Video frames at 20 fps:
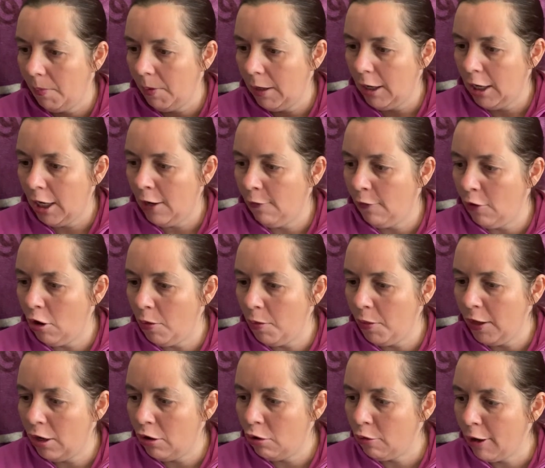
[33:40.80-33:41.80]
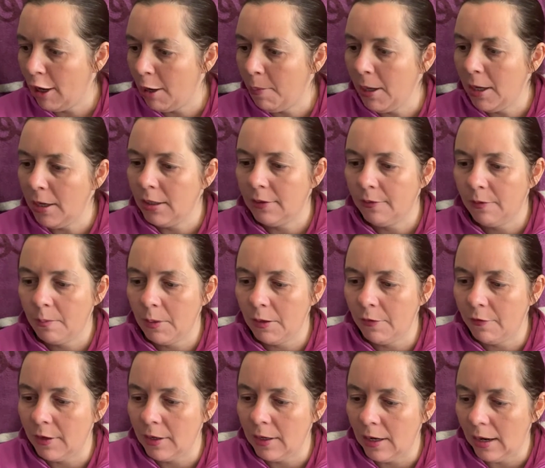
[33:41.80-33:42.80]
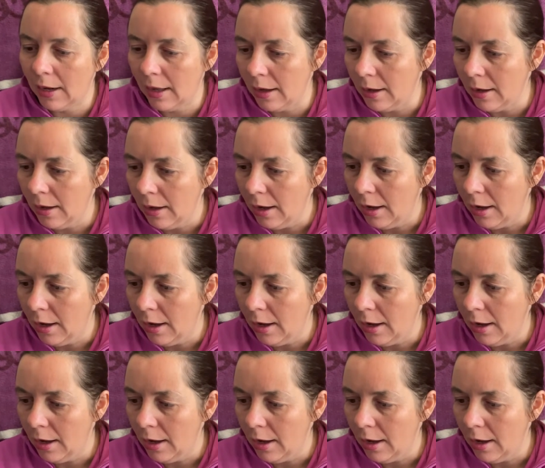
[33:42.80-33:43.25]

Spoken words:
You've got the creaminess from the vanilla.